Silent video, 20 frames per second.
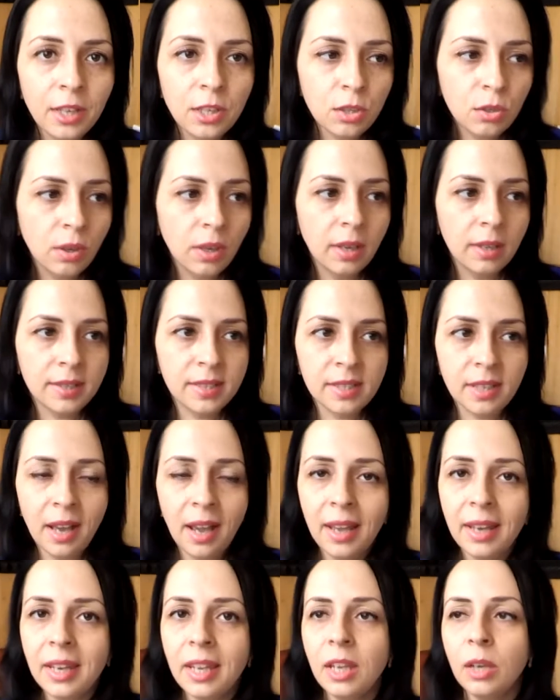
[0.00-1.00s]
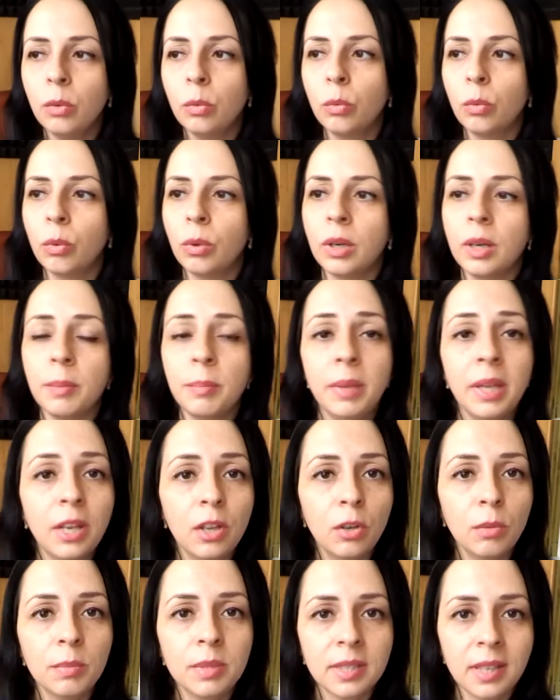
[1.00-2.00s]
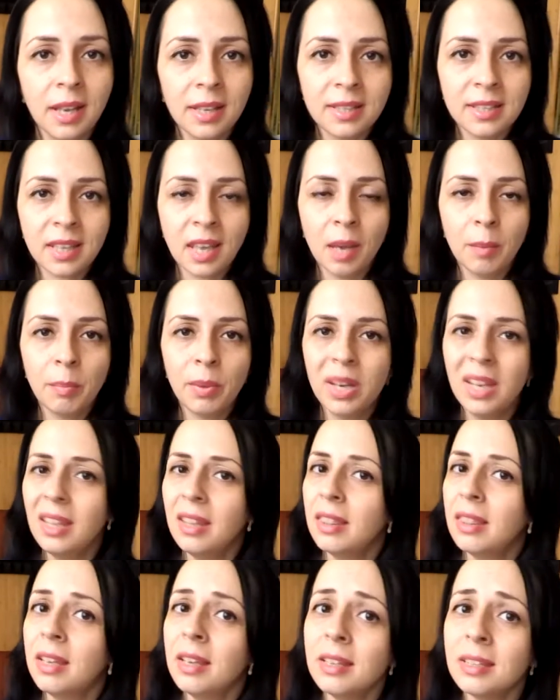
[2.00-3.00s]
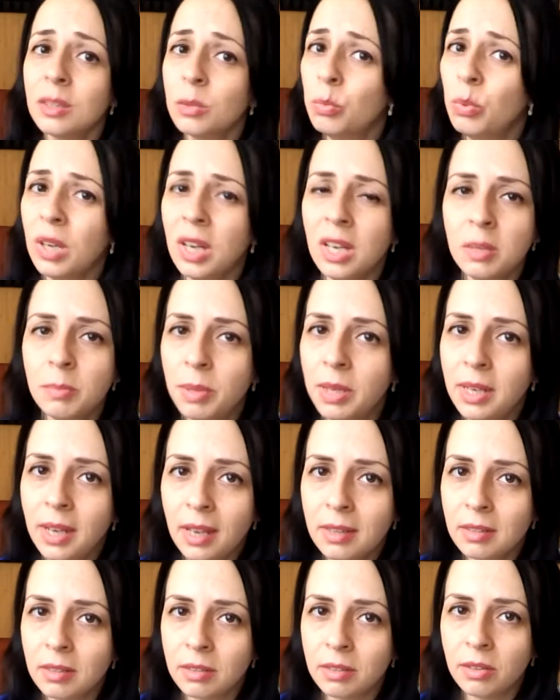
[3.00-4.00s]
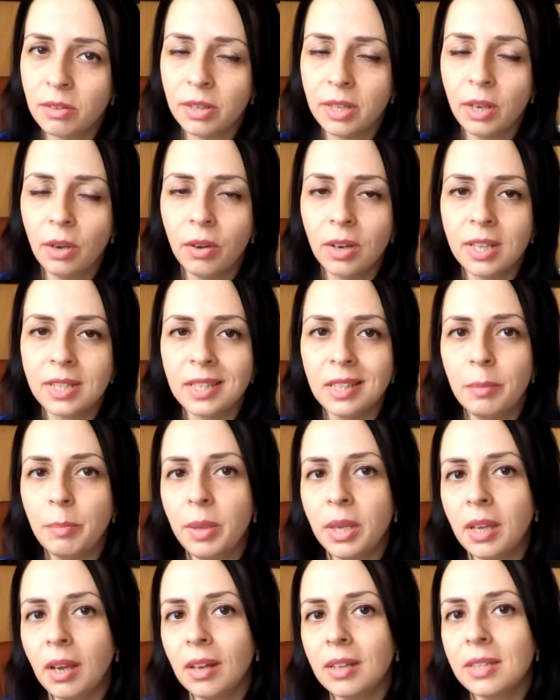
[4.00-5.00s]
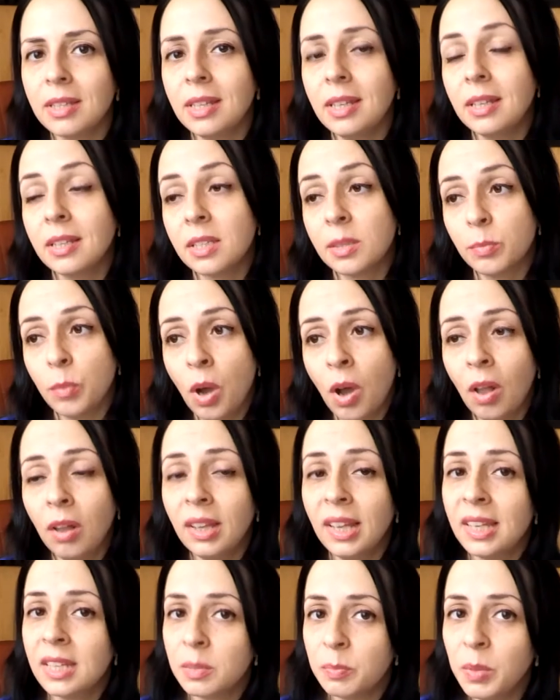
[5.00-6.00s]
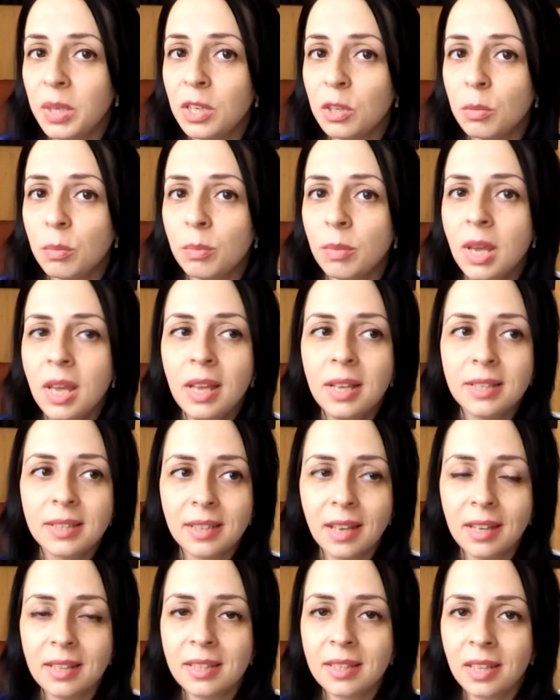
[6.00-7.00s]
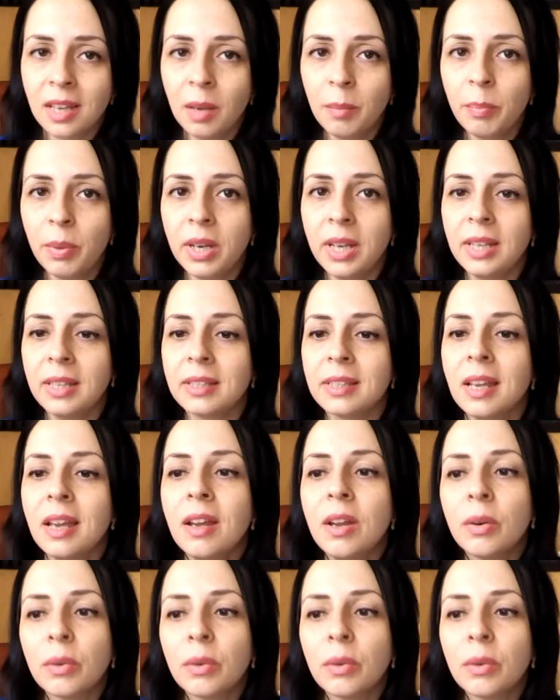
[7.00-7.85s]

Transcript: to a tiny or a medium-sized company, this wouldn't be necessary, honestly, because in small and medium-sized companies,